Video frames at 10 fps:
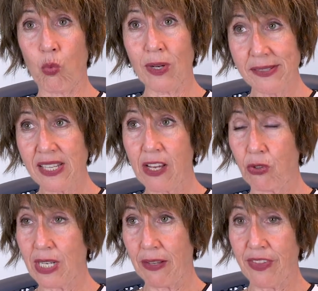once they go
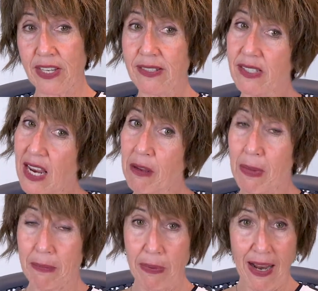down the psych
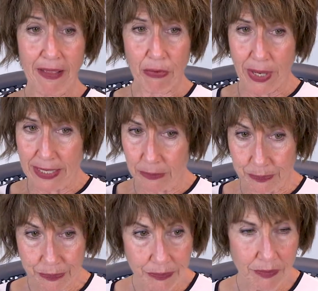med pathway,
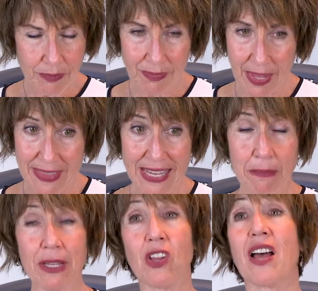they can
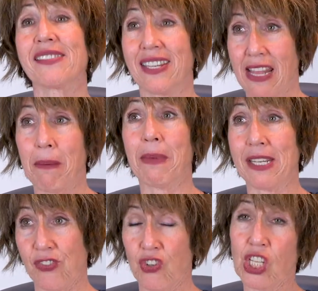be lost in that
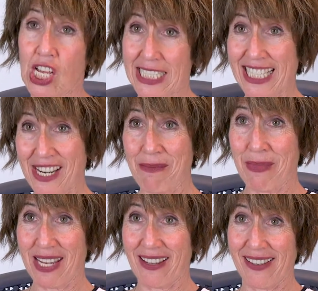maze for a long time,
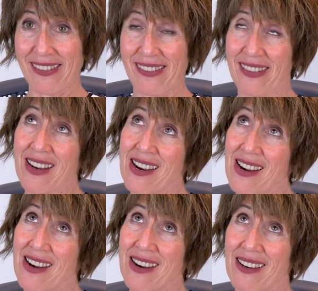because
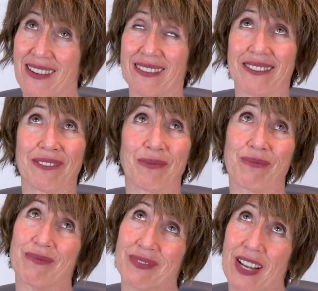
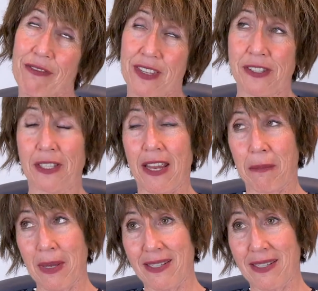if this psych med